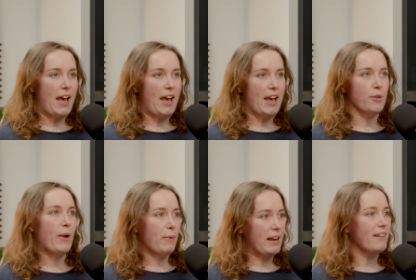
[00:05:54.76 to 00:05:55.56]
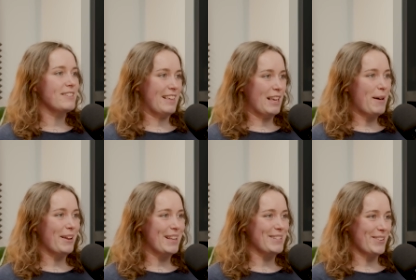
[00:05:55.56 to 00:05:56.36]
the way we like to think about
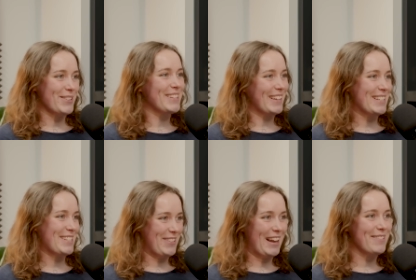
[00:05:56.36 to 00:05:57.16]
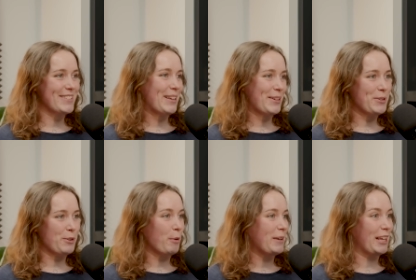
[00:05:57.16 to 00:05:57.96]
it is across the customer lifecycle, you're
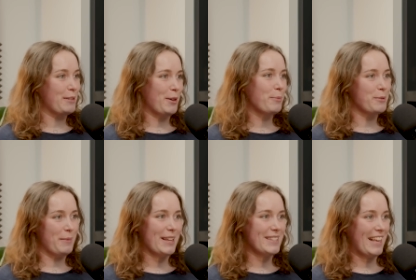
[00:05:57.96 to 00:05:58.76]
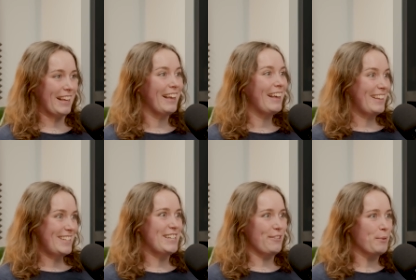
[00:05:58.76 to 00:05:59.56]
probably going to be optimizing
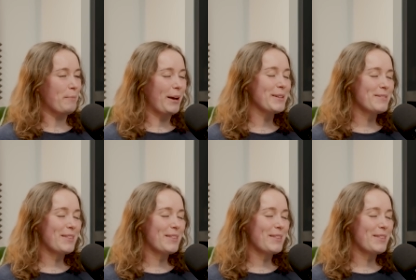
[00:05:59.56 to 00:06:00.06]
different parts of